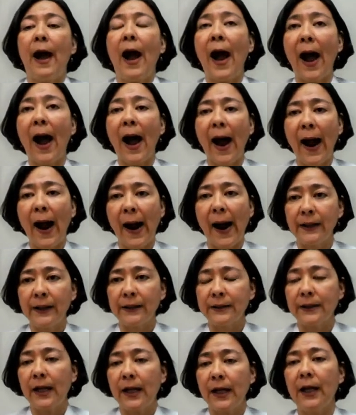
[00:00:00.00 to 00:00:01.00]

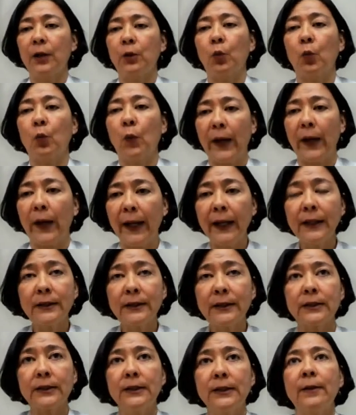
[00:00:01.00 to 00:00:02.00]
height, and
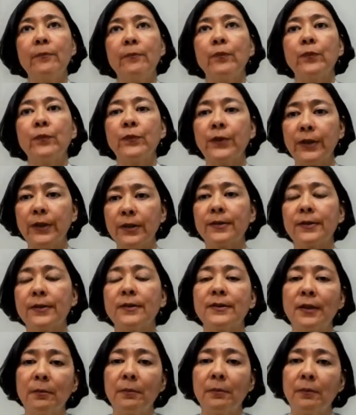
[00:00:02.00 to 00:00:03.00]
weight, this
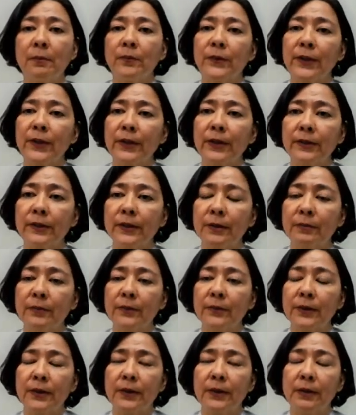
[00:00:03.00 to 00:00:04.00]
is
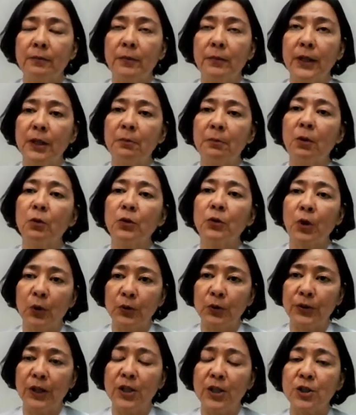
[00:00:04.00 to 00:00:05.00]
the minimal
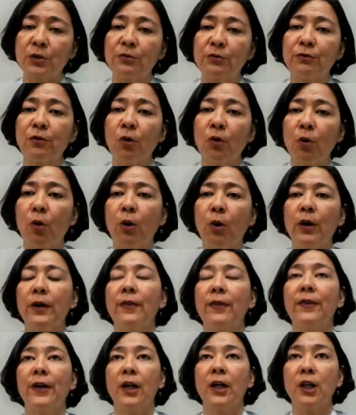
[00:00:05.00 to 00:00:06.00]
dosage for
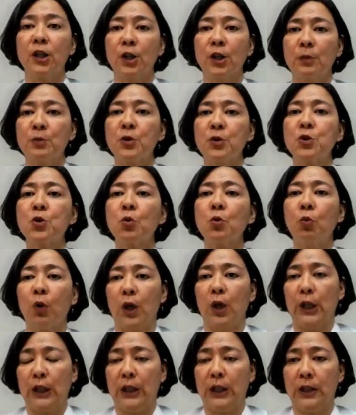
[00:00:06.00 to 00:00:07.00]
the herbs to
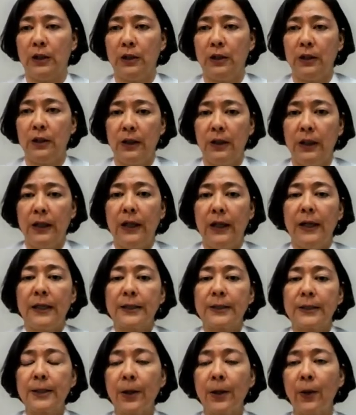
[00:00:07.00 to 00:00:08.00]
work.
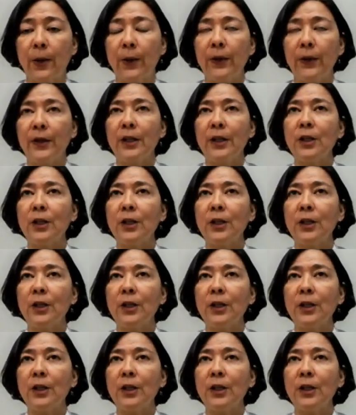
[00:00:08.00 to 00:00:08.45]
So